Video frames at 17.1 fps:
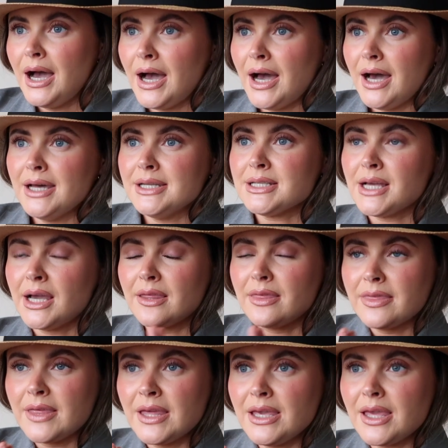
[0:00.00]
And I
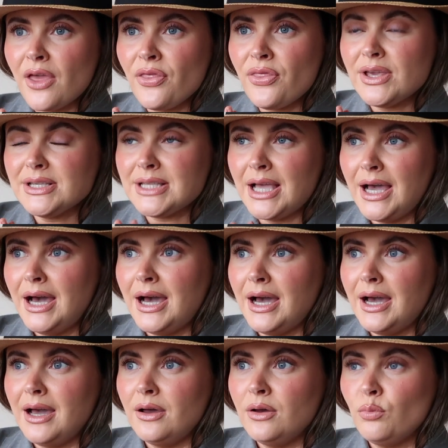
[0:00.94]
think this
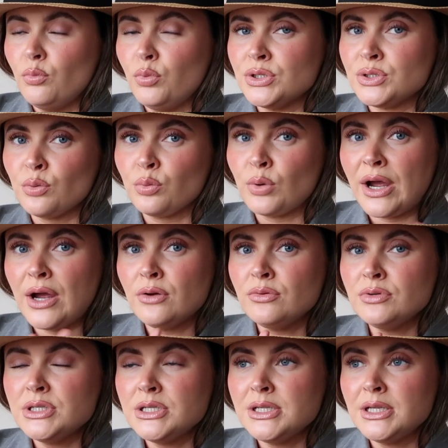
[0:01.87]
hat was
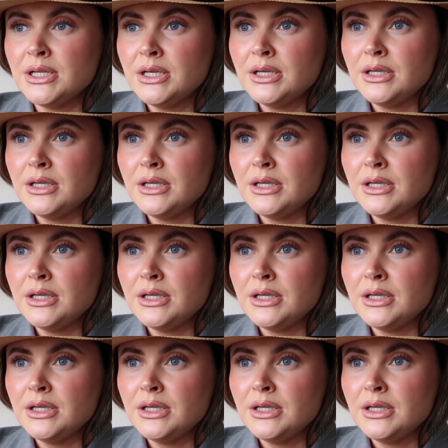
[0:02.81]
around